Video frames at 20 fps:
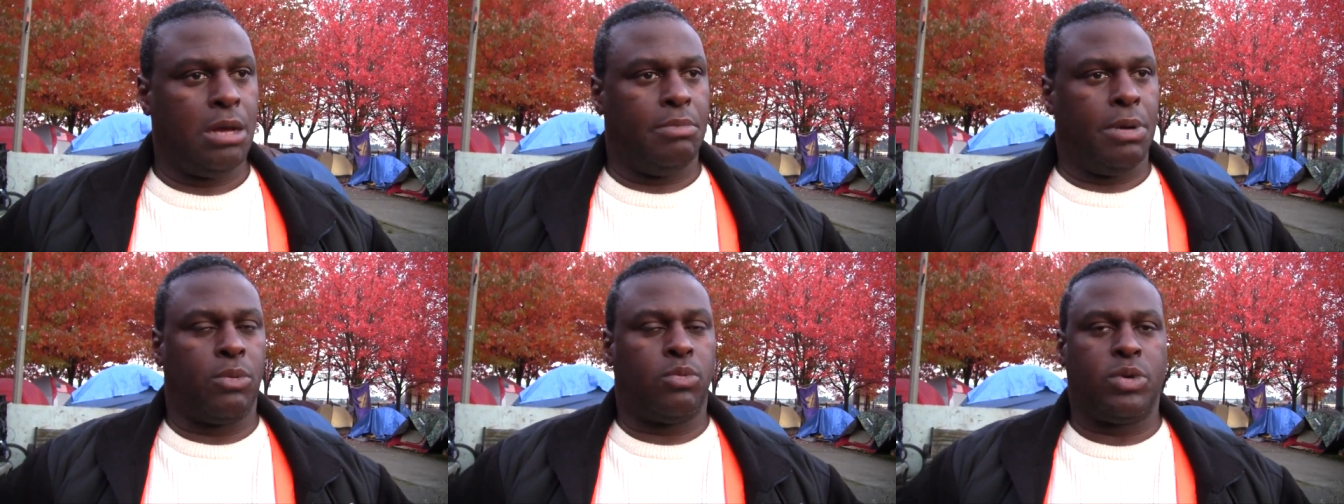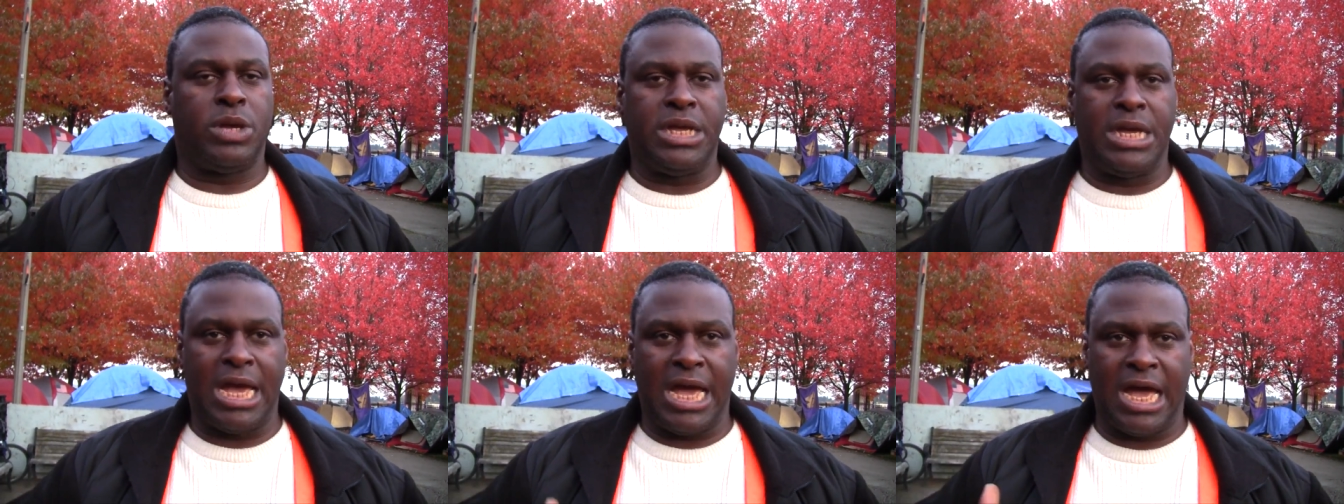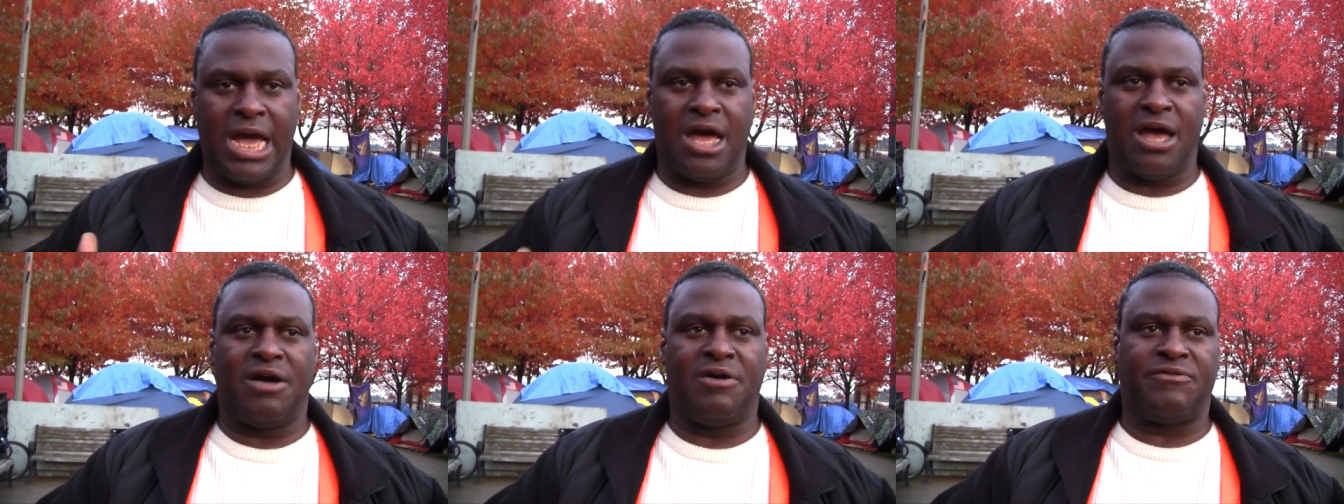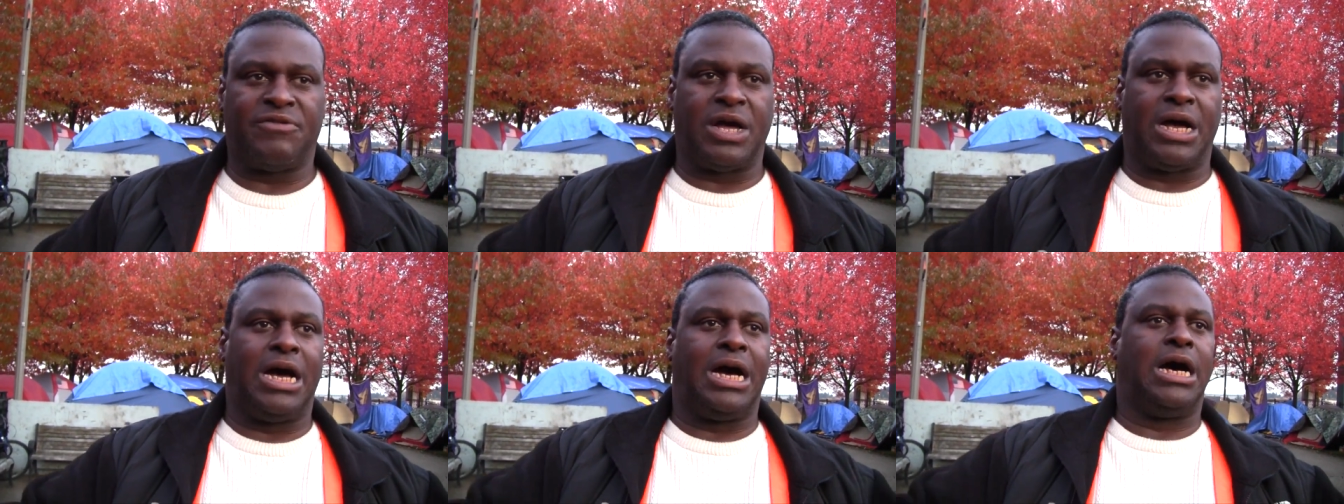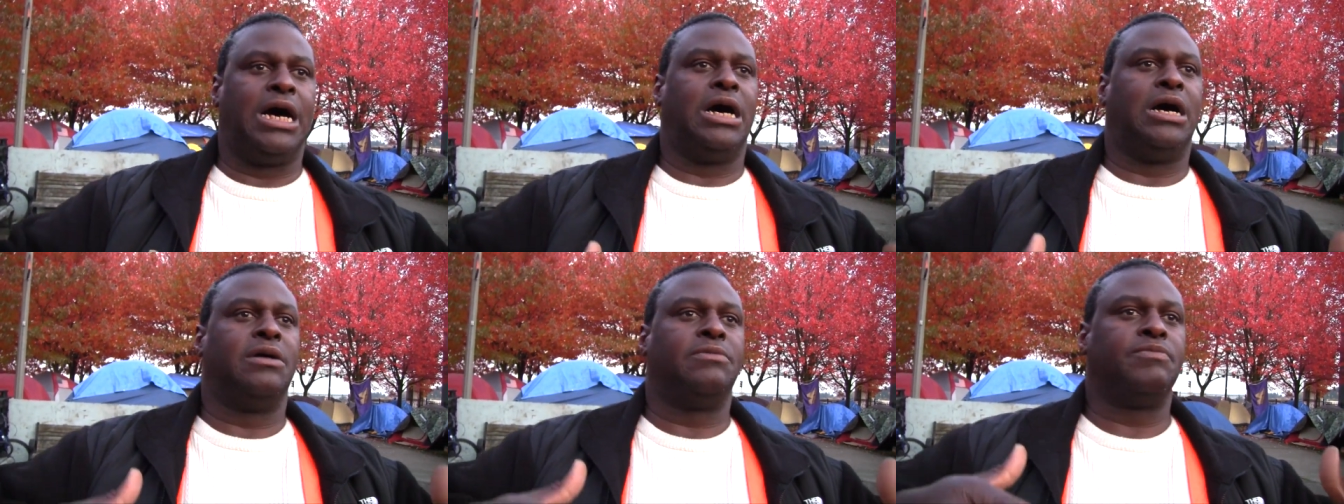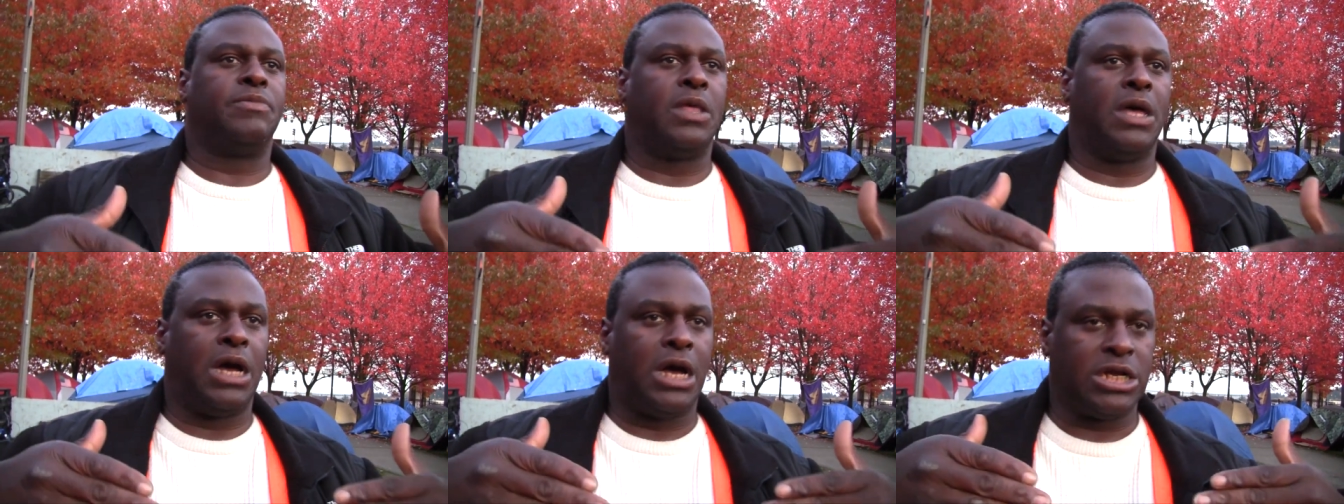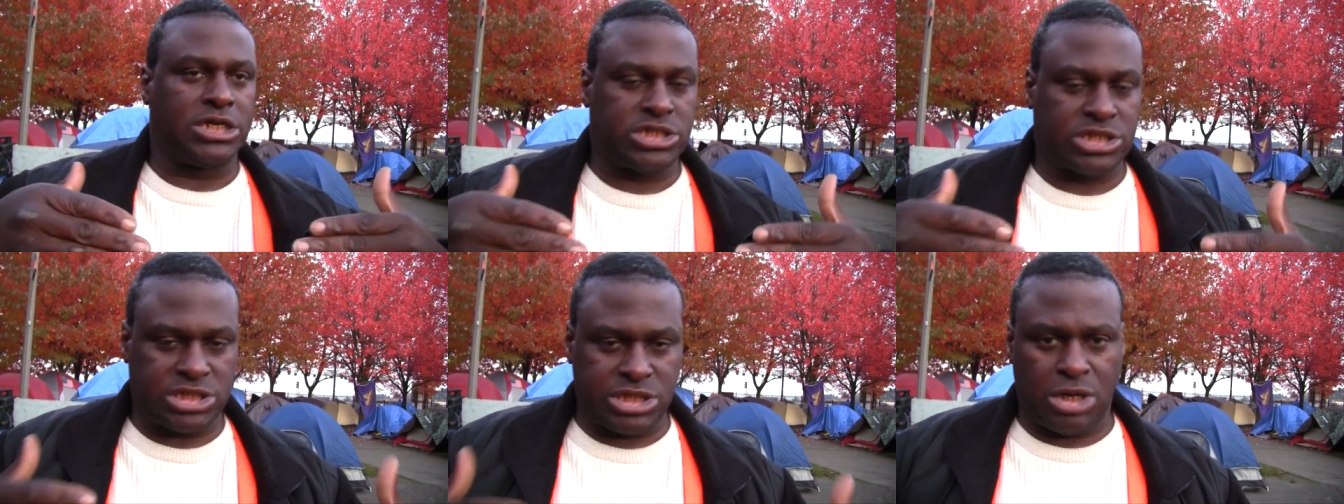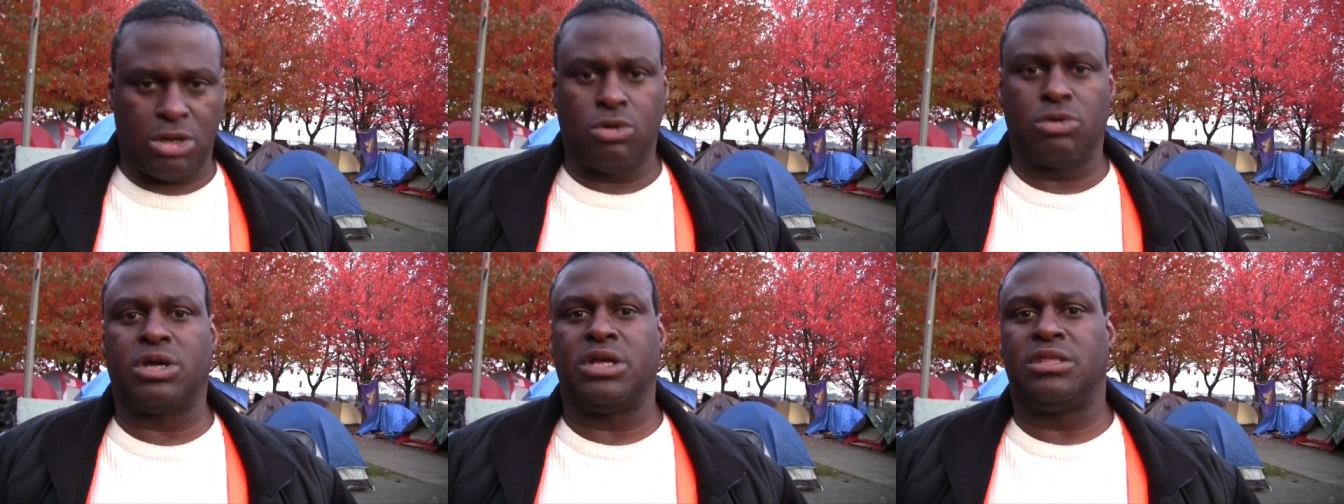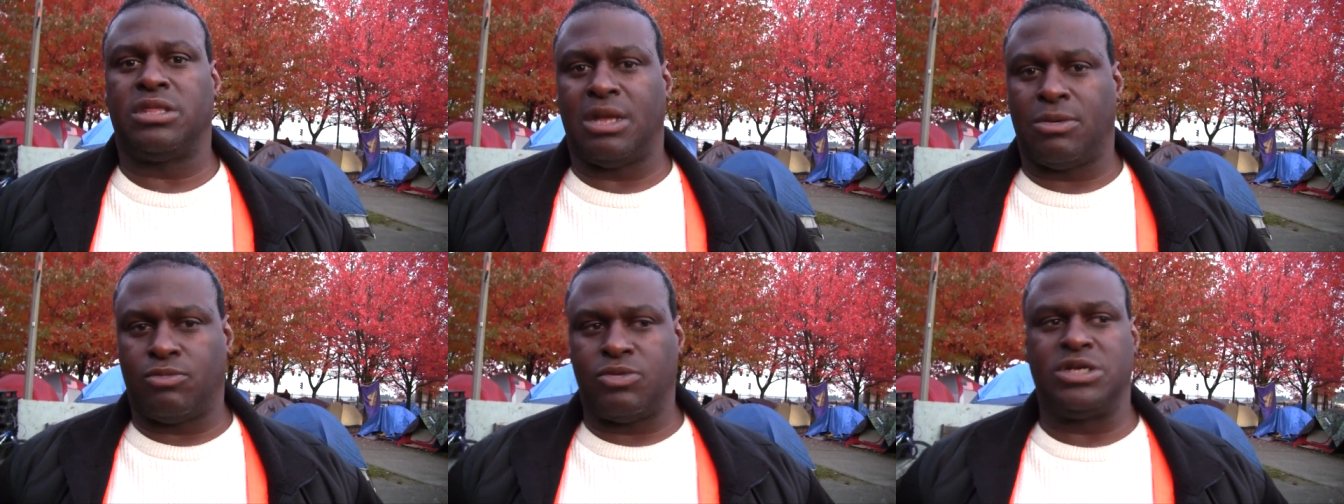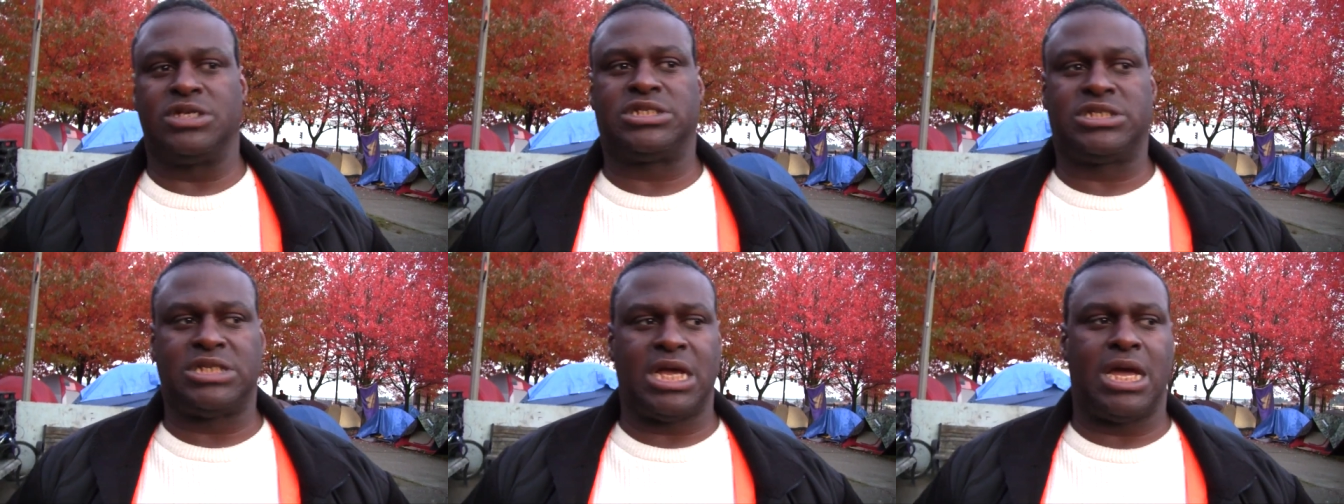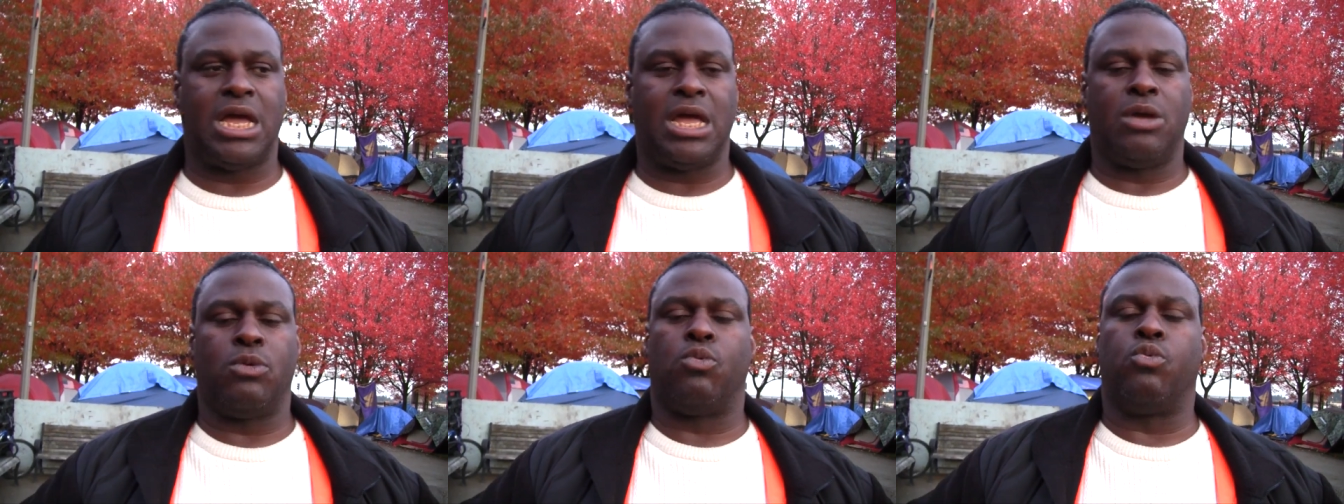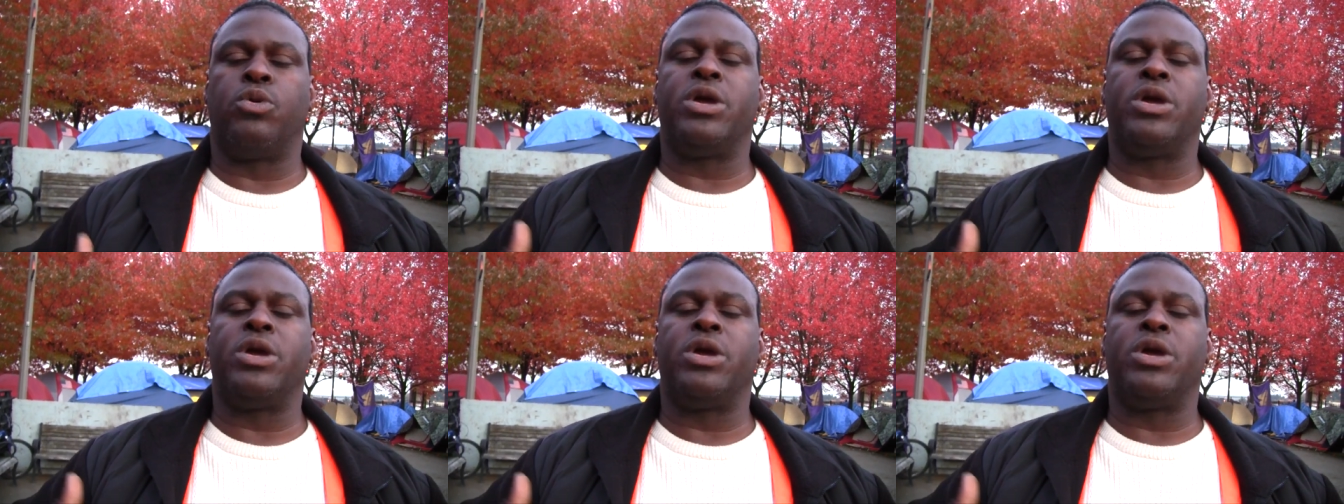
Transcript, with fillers: But we have a, a slogan that we say,